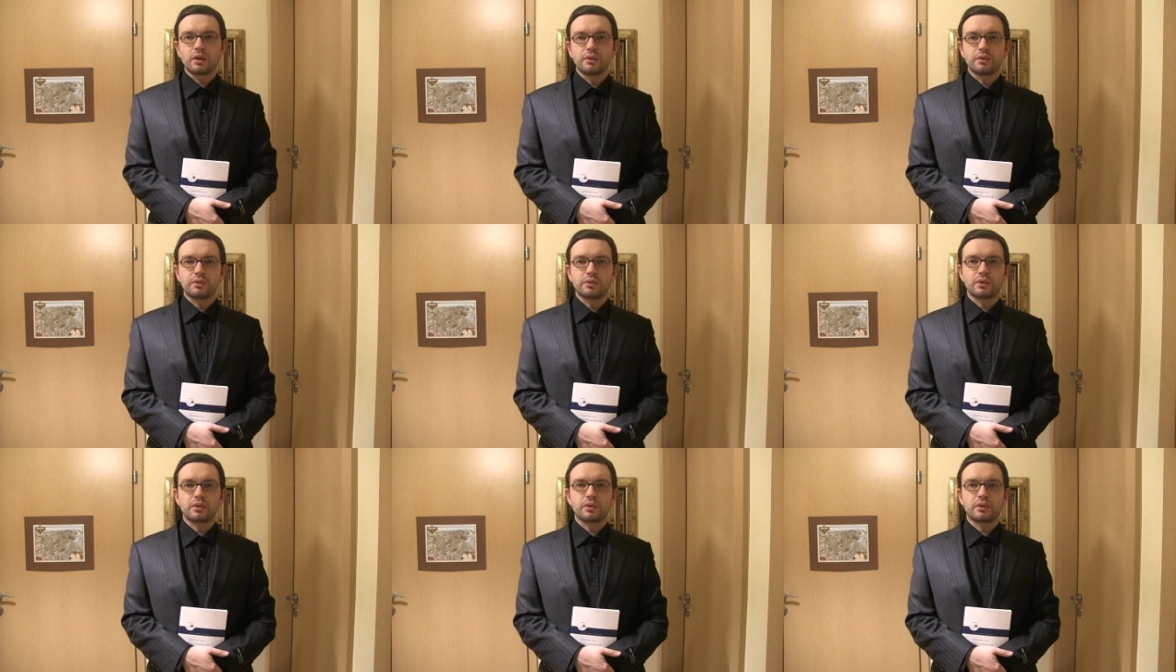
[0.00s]

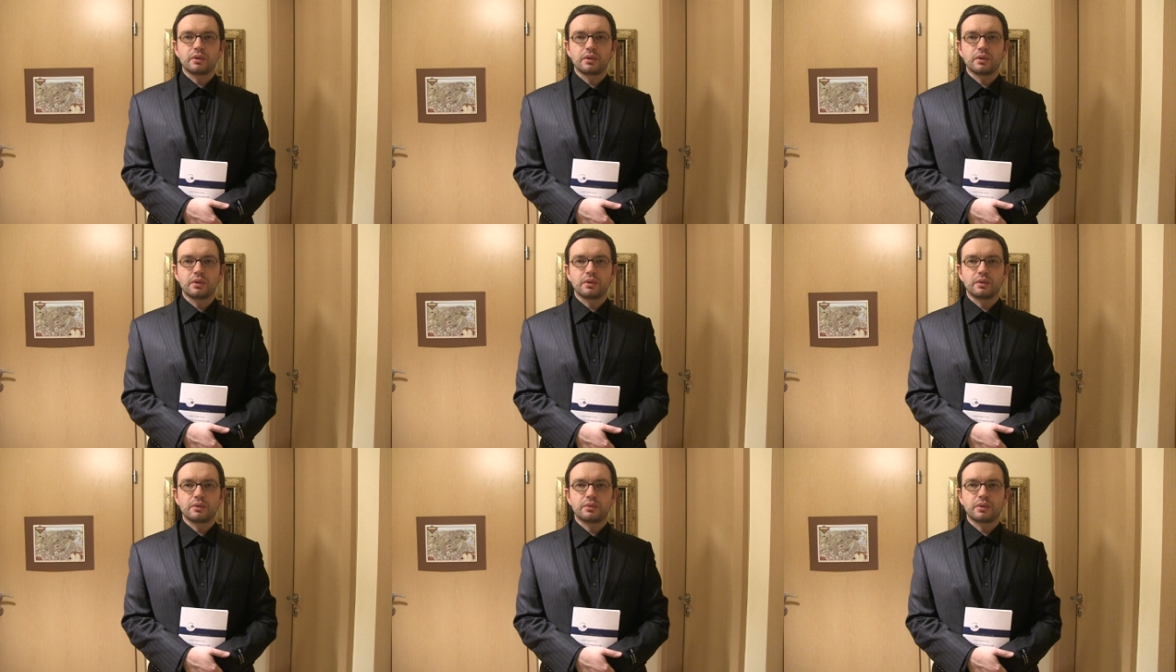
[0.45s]
for
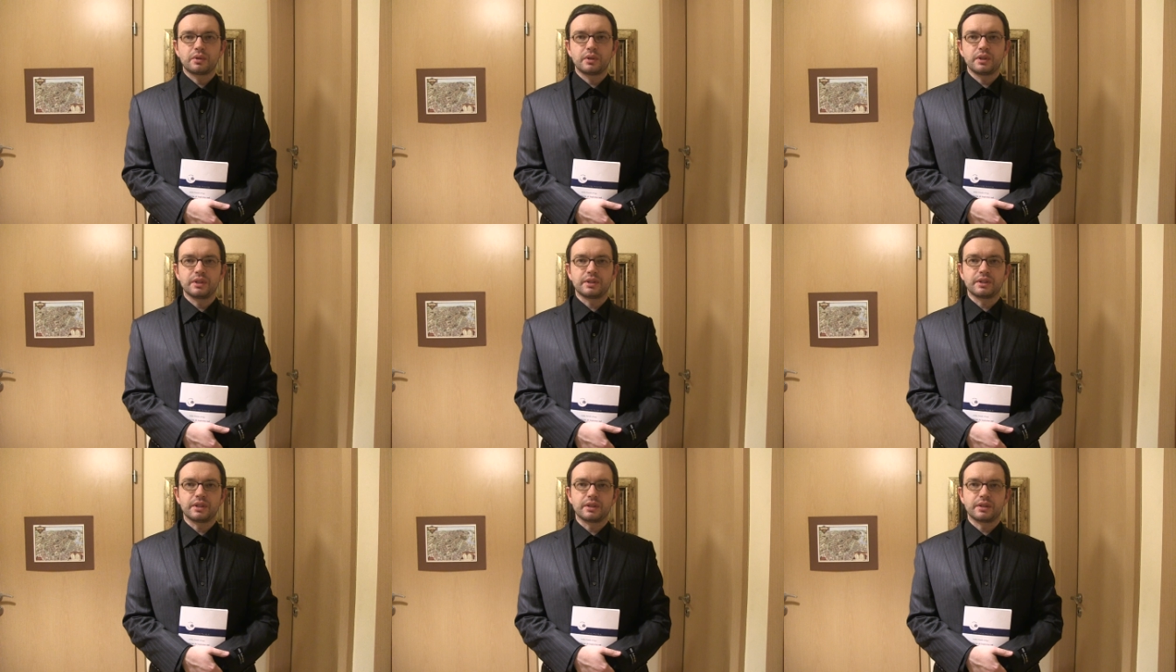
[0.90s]
uh, for
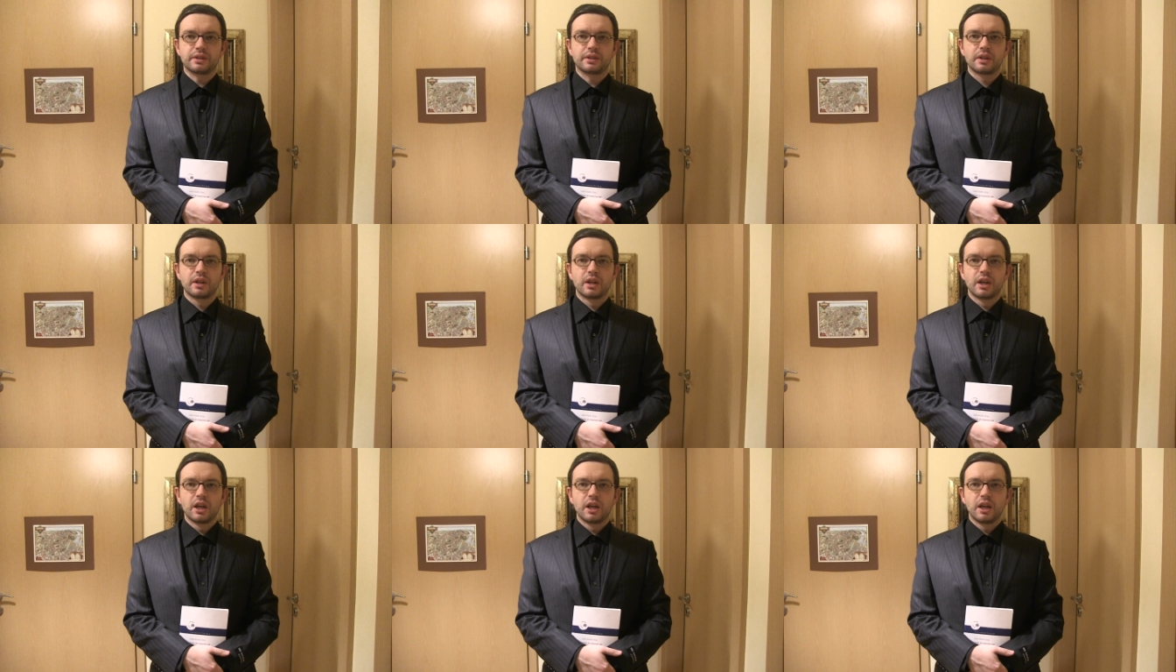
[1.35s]
instance
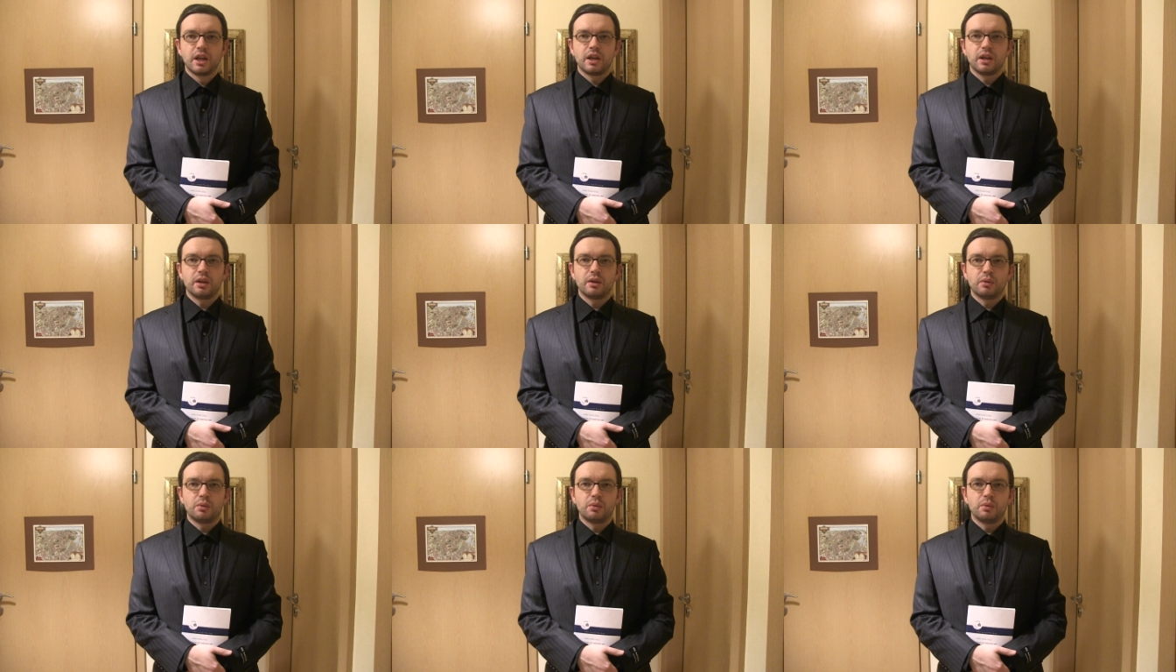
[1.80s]

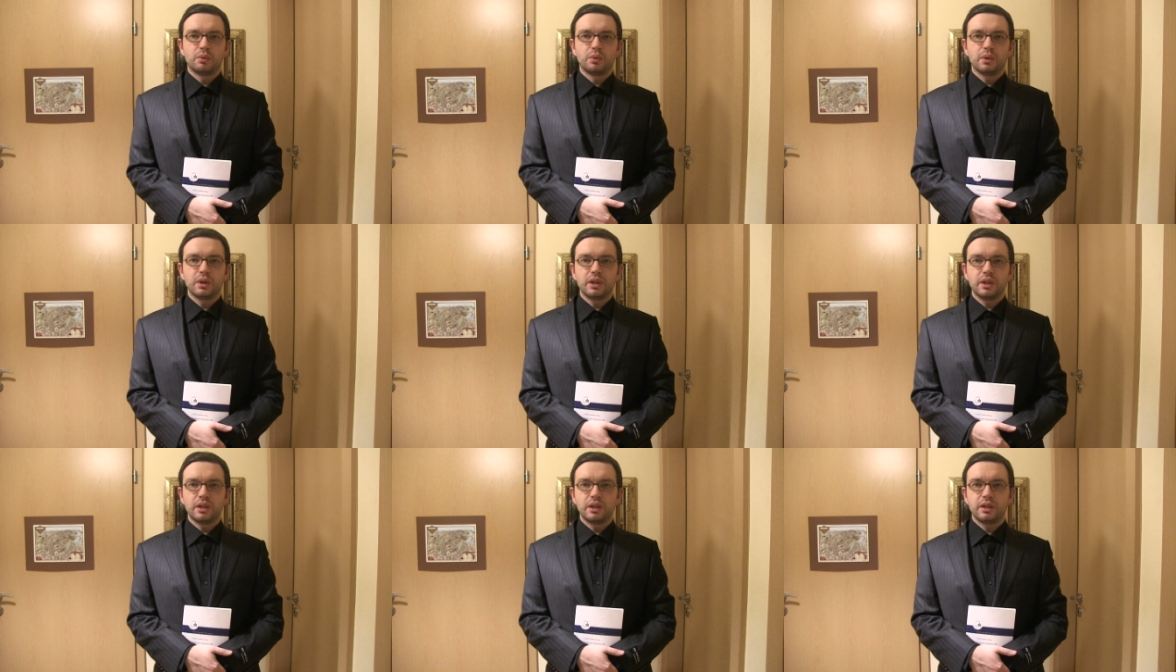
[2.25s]

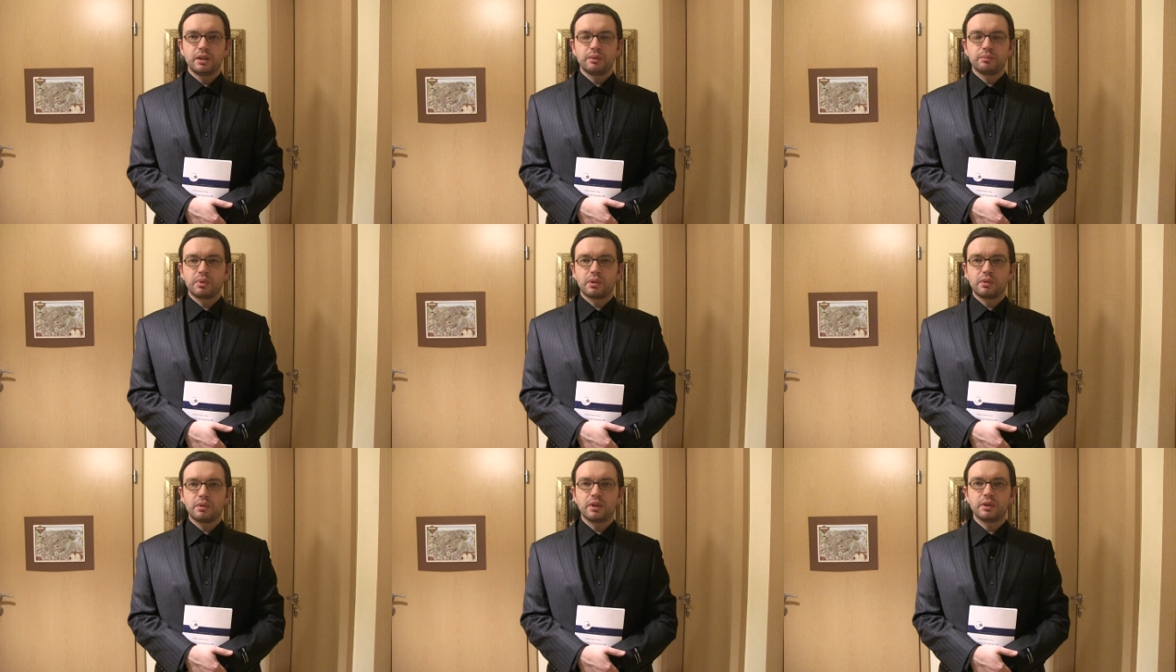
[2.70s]
we in
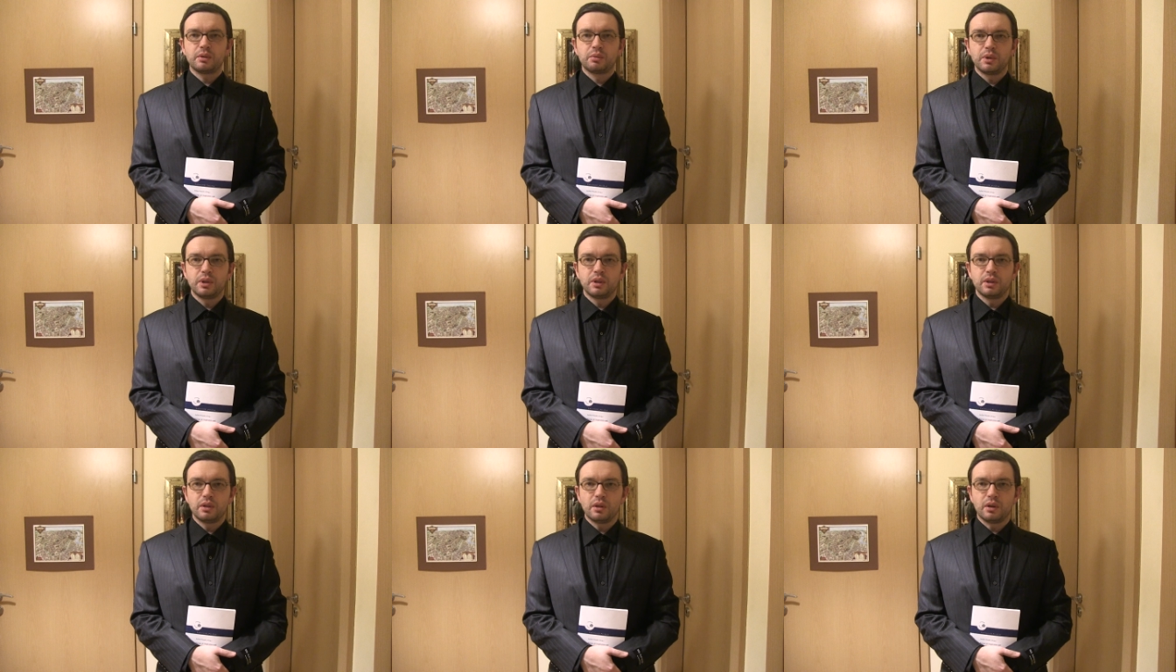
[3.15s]
Poland
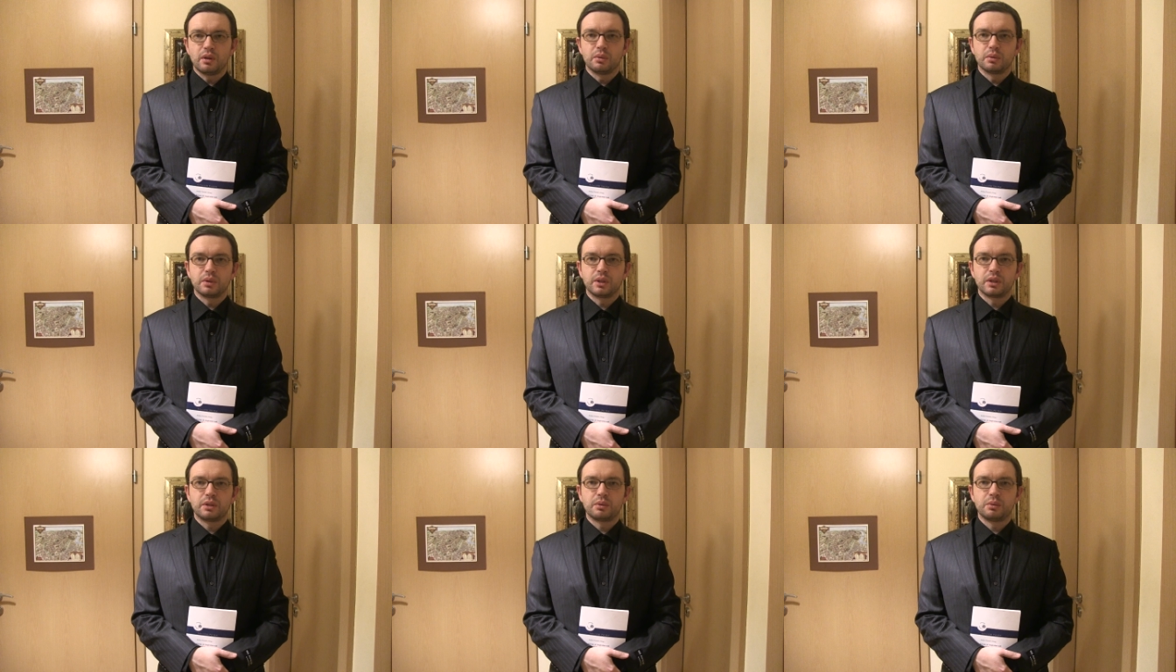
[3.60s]
we
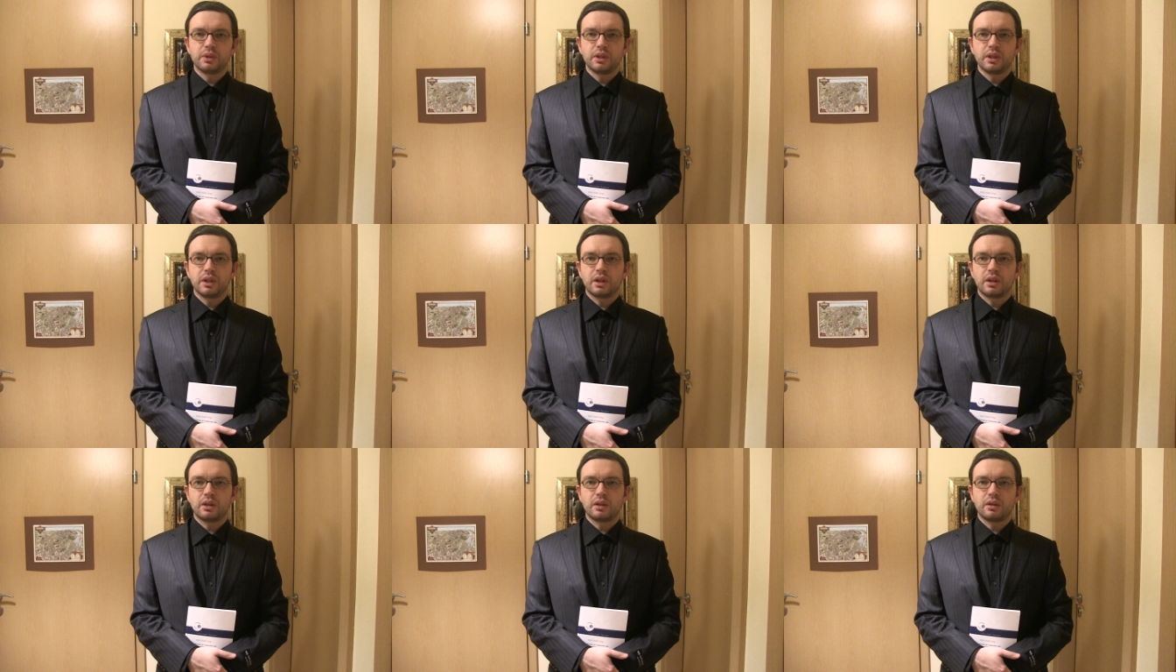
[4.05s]
know that
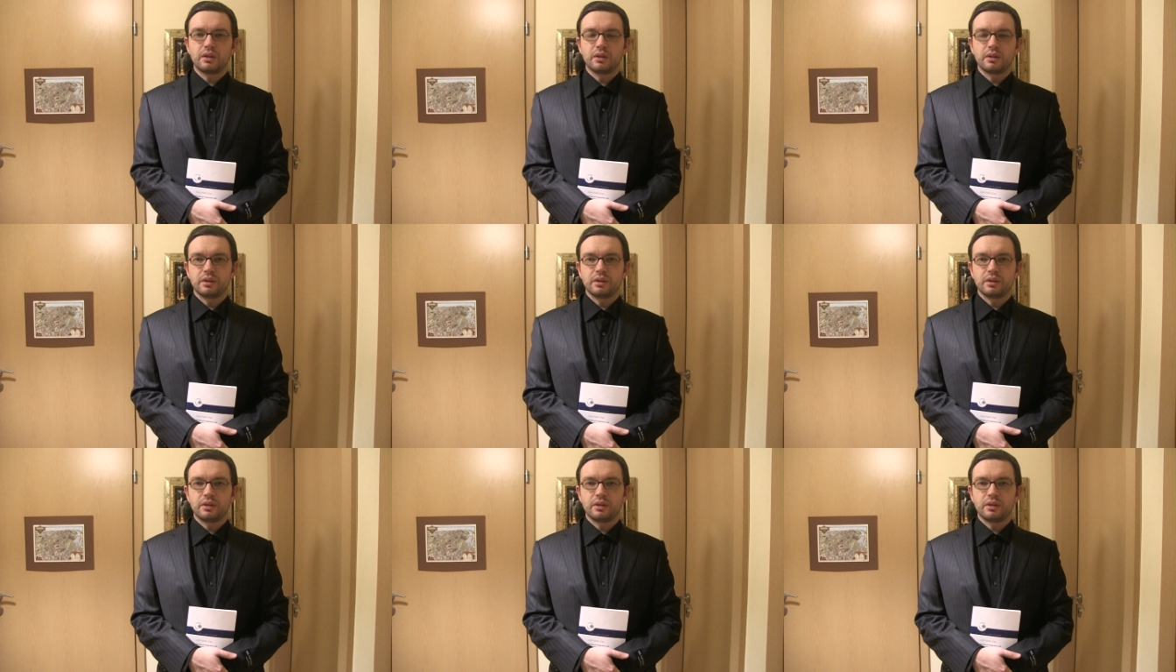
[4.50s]
we are